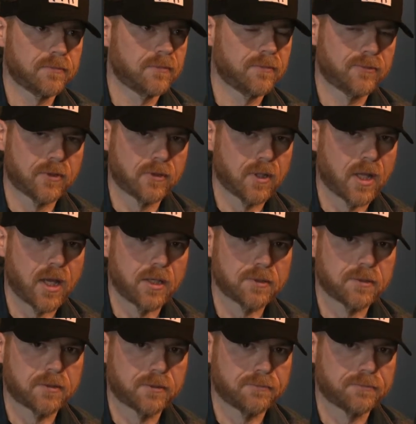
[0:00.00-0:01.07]
for the
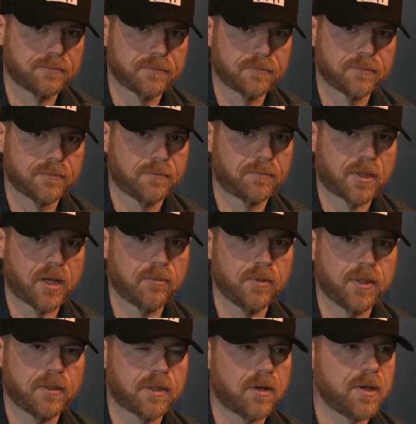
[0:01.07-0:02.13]
last
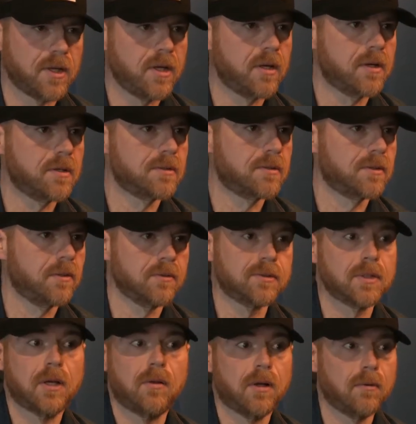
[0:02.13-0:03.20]
probably 30 years doing
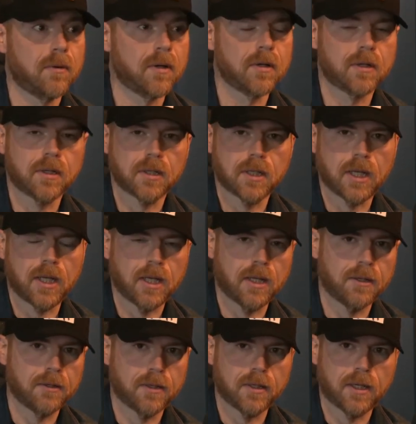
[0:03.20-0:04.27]
solo work,
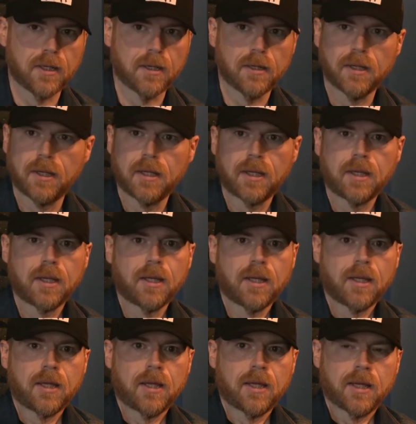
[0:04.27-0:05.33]
and uh,
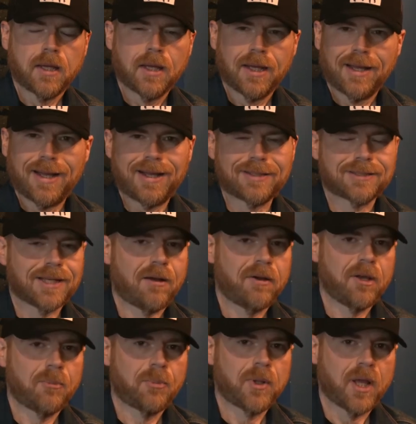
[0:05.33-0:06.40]
I saw
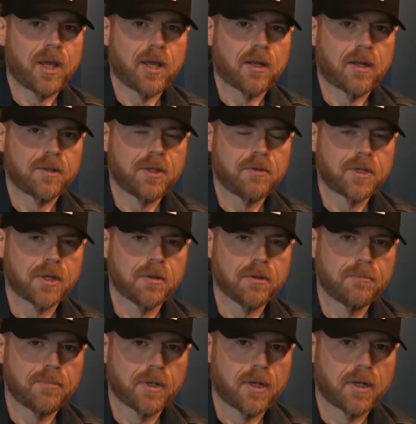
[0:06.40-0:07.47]
him playing on
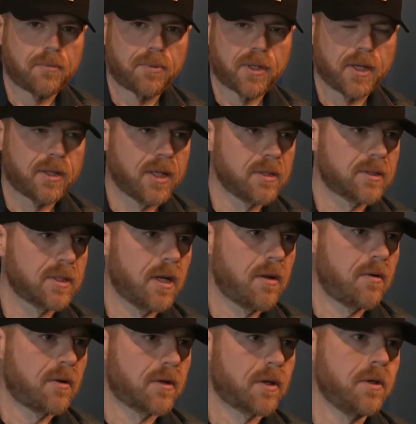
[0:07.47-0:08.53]
YouTube, uh, playing that
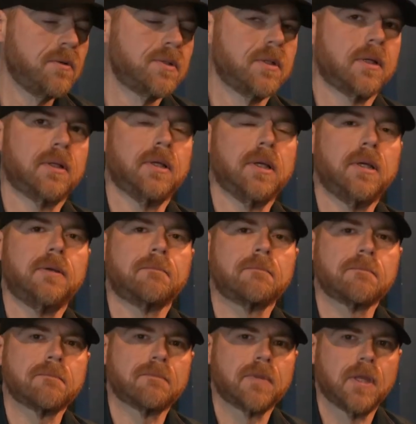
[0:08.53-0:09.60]
song acoustically,
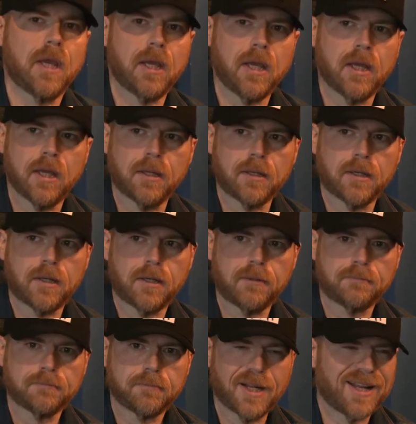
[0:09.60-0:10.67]
and
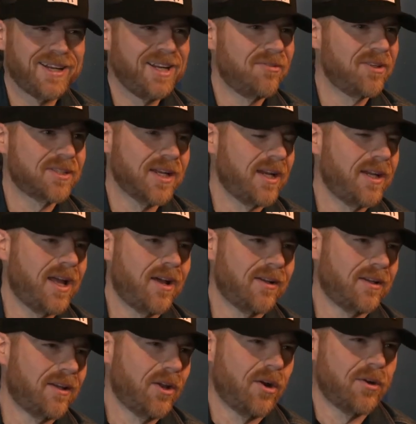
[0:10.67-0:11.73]
um, but I never sat down
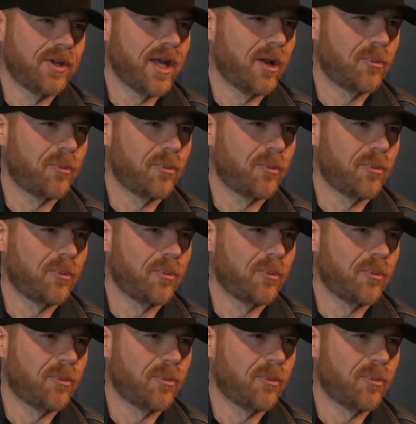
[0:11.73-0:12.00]
and learned how to